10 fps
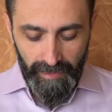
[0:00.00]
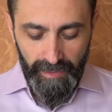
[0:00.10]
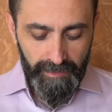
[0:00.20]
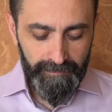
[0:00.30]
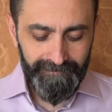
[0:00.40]

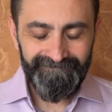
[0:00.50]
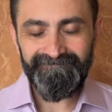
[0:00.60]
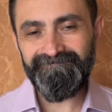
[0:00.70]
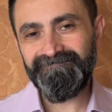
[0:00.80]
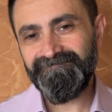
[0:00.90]
Um,
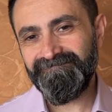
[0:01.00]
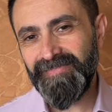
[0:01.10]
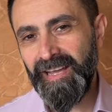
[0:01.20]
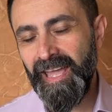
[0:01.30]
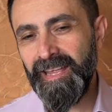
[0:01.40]

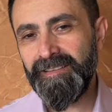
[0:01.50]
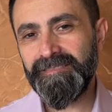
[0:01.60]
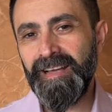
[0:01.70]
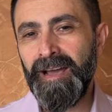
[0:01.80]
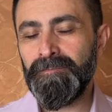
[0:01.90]
again,
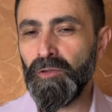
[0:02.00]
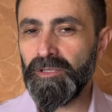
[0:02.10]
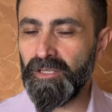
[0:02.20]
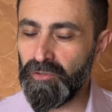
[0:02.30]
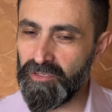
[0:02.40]
I'm not
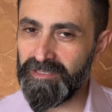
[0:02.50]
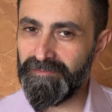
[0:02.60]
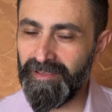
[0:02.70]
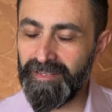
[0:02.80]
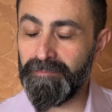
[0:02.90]
the hugest
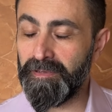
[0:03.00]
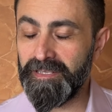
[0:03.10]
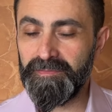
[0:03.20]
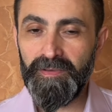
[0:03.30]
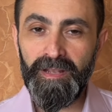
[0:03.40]
fan, the
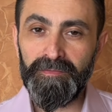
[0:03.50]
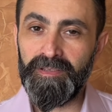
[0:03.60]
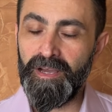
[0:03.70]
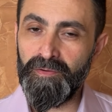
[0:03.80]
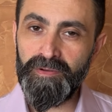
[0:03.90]
biggest fan of
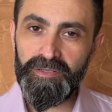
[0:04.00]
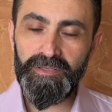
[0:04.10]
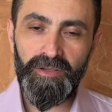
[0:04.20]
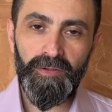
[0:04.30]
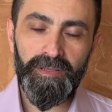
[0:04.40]
the
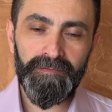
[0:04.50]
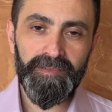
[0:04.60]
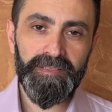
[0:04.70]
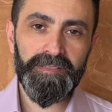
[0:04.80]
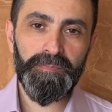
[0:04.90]
original
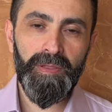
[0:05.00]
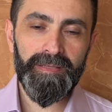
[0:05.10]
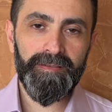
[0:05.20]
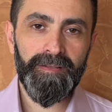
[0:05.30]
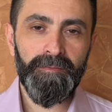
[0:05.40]
Invictus
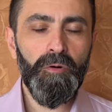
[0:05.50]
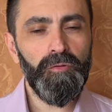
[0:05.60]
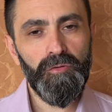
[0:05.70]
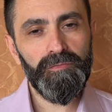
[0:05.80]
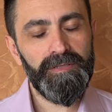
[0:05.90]
Platinum,
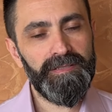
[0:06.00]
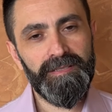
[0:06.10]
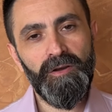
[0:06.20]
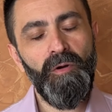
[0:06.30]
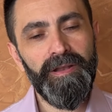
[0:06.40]
although it's
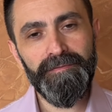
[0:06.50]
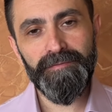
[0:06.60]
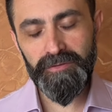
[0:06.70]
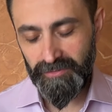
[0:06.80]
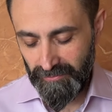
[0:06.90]
a quite a
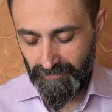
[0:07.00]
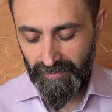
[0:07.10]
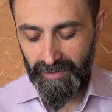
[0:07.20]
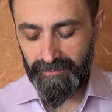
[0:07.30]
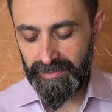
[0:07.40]
versatile
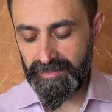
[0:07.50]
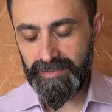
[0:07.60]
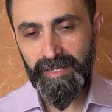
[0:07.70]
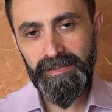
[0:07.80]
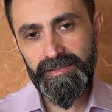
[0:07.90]
fragrance
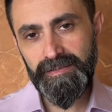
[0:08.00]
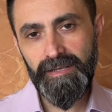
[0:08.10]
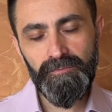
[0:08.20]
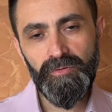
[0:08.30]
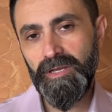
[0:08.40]
and this
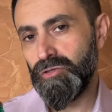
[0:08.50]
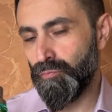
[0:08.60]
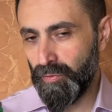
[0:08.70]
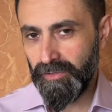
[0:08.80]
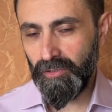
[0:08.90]
thing will get
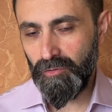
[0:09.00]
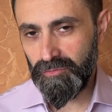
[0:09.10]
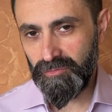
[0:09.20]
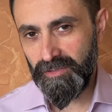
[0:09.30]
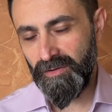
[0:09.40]
you pretty
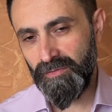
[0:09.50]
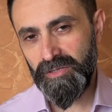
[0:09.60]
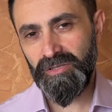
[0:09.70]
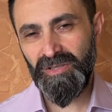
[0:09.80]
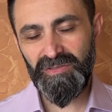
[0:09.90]
close to the
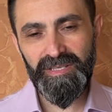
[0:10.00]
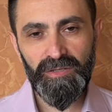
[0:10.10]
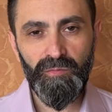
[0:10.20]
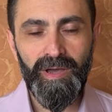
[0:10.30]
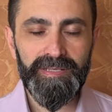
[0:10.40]
original
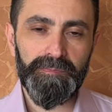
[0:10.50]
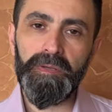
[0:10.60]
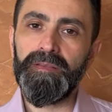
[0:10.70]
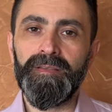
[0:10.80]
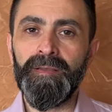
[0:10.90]
scent-wise,
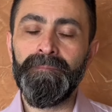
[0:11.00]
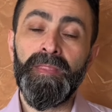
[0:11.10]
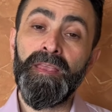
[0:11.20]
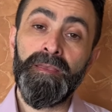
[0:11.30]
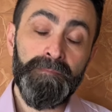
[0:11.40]
but uh,
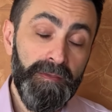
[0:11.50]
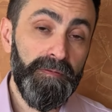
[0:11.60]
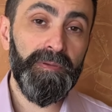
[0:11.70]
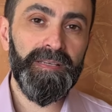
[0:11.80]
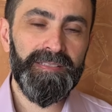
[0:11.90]

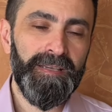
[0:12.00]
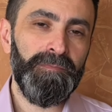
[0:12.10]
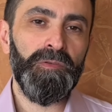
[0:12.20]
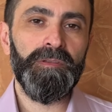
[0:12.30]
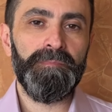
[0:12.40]
Maybe because
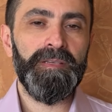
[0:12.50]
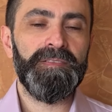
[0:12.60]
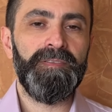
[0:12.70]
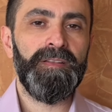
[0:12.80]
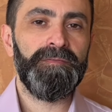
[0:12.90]
I'm not the
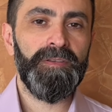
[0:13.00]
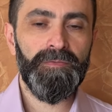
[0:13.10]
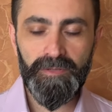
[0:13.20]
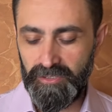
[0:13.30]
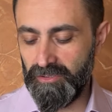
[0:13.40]
biggest fan of the
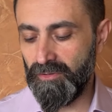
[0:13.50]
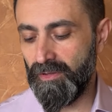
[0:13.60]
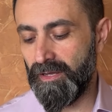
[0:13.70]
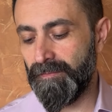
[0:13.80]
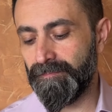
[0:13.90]
original,
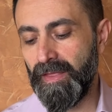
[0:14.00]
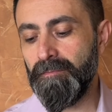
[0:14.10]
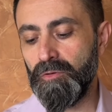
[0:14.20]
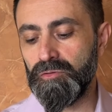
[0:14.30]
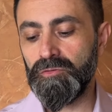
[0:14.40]
uh,
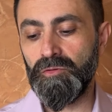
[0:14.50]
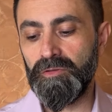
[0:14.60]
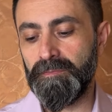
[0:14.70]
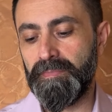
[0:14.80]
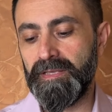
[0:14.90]
I'm also
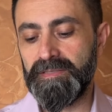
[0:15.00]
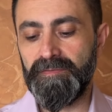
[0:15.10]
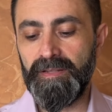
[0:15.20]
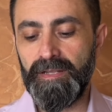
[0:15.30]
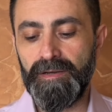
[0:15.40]
not the biggest
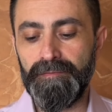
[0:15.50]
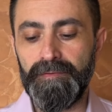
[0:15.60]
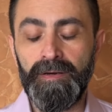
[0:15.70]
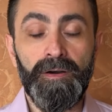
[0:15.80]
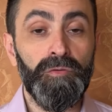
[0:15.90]
fan of
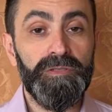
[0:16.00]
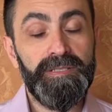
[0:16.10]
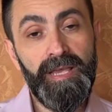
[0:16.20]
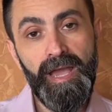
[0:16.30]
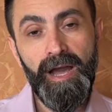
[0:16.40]
uh,
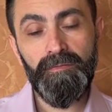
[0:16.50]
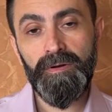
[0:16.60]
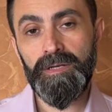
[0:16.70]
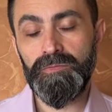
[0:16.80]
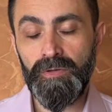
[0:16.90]
Odyssey
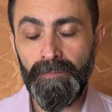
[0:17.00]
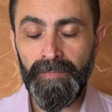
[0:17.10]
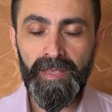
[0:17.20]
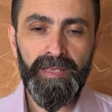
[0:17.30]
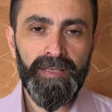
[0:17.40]
Aqua as well.
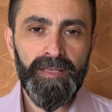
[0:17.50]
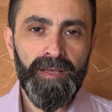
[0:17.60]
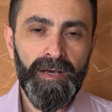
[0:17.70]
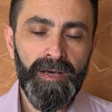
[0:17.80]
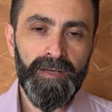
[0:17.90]

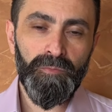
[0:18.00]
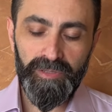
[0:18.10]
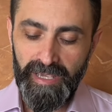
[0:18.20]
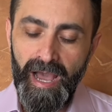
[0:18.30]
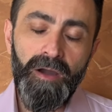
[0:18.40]
Uh,
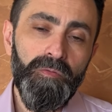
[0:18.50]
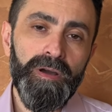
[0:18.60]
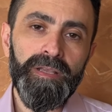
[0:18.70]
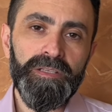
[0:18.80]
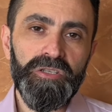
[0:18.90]
with the
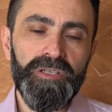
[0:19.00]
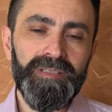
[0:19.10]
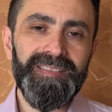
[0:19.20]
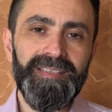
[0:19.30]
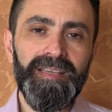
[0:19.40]
Aqua edition,
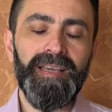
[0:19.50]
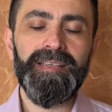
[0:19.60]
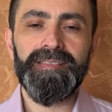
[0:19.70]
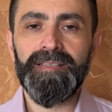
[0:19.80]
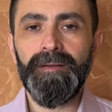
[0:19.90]
this thing
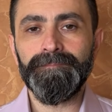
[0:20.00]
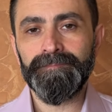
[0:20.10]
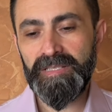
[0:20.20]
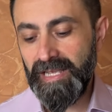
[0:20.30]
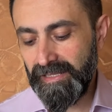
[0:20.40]
has a
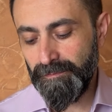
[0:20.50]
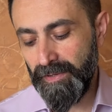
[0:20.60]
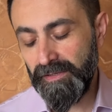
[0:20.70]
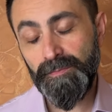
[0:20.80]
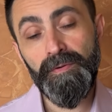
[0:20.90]
slightly
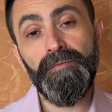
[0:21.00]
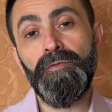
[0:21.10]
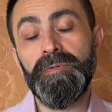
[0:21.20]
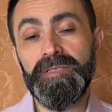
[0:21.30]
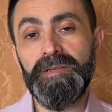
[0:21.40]
better
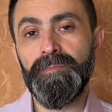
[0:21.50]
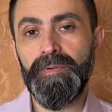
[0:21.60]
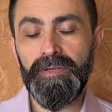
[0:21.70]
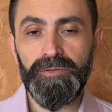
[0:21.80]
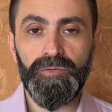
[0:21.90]
performance
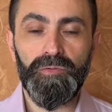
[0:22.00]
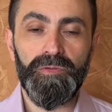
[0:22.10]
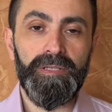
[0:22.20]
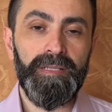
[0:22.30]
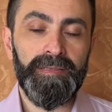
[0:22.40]
compared to
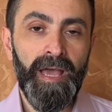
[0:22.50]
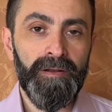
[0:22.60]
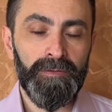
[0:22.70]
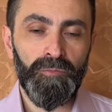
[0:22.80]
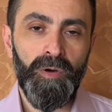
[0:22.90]
the
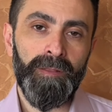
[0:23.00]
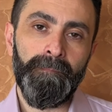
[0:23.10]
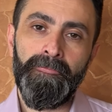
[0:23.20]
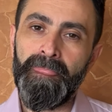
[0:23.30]
Tyrant one.